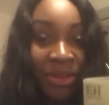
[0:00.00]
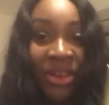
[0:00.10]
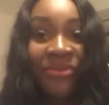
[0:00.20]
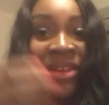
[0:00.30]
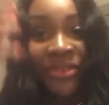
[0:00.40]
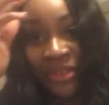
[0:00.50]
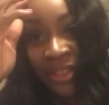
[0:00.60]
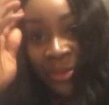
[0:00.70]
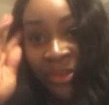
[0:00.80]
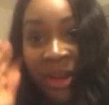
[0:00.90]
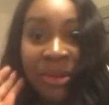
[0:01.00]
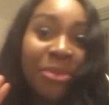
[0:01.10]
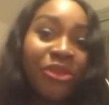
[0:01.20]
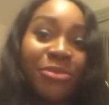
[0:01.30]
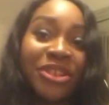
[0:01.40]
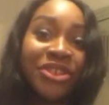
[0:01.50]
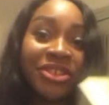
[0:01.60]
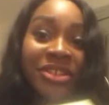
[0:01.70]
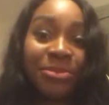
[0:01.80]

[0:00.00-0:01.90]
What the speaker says: I've never used a primer. I probably should. It